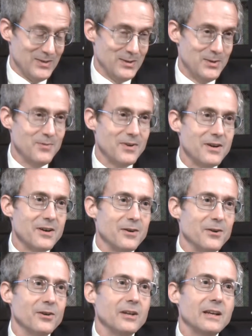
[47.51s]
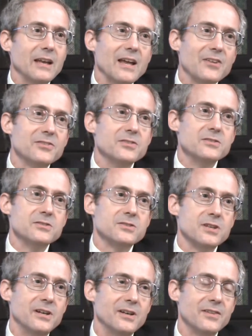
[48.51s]
Two very early
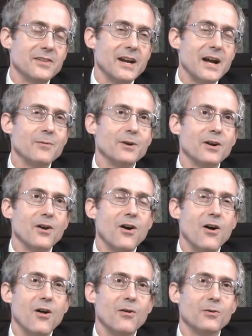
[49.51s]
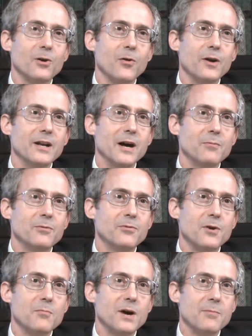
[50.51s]
lessons that I recall growing up
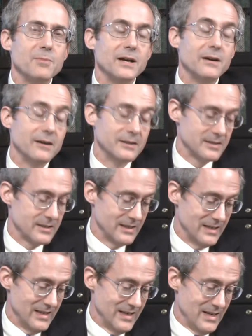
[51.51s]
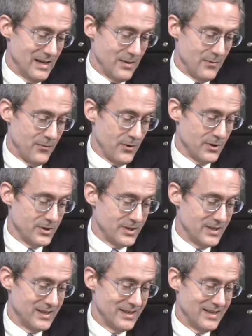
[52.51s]
from my parents. The
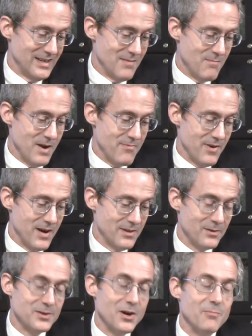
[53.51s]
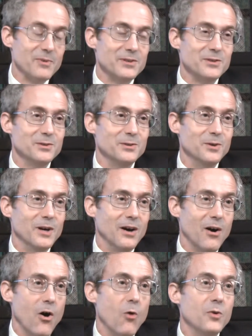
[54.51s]
first, my father taught me to
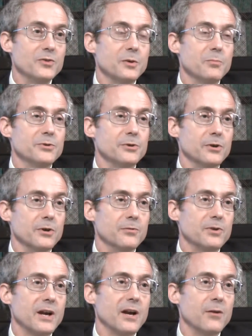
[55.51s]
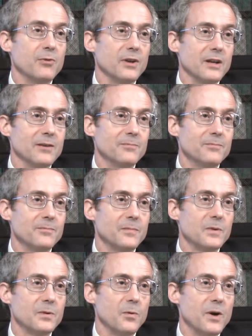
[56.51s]
always observe carefully.
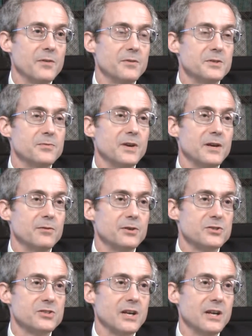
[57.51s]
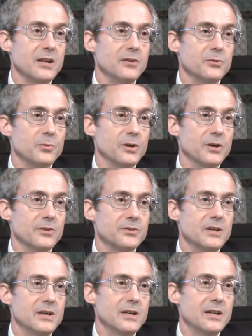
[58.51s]
One of his favorite sayings was,
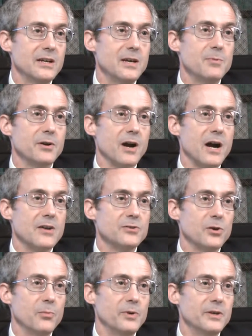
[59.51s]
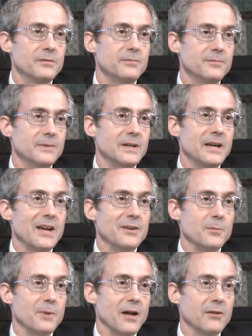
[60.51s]
keep your eyes open and
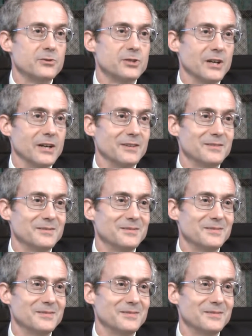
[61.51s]
your mouth shut.